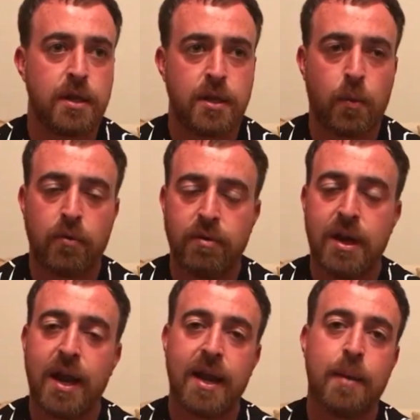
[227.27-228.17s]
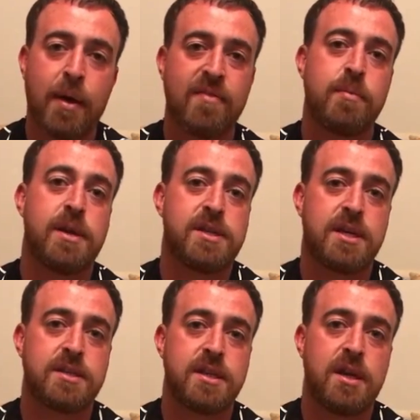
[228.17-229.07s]
They they weren't really letting them have many
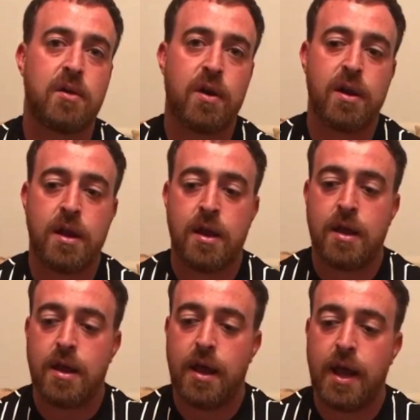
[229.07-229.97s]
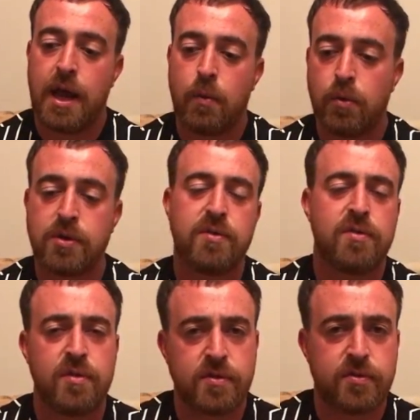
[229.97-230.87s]
chances either, and uh, were
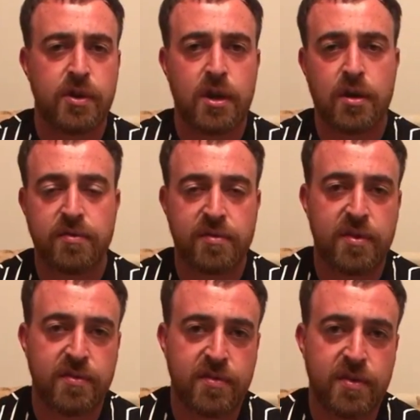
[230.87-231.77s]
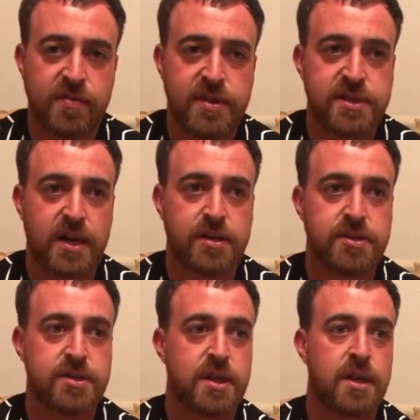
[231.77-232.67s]
fighting a lot of the 50-50
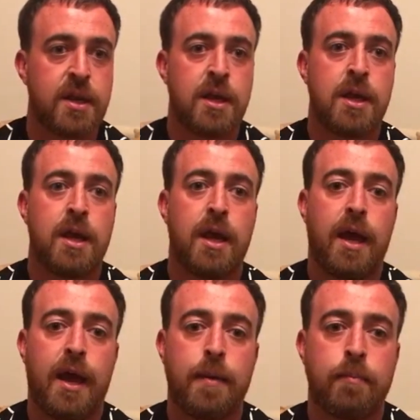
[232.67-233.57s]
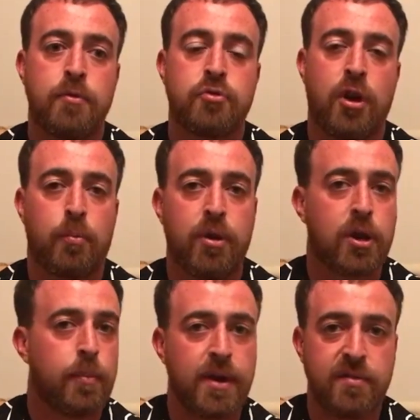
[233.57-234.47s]
challenges and um, trying to
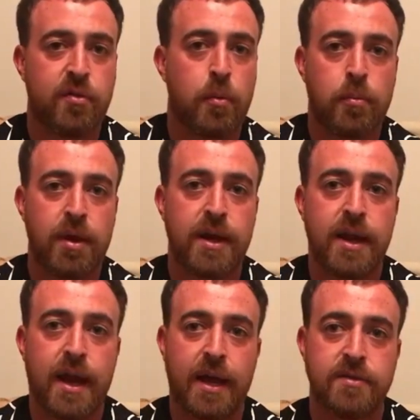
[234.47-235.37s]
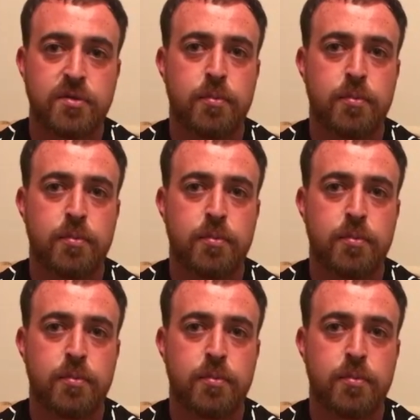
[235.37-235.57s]
break up any form of play they had.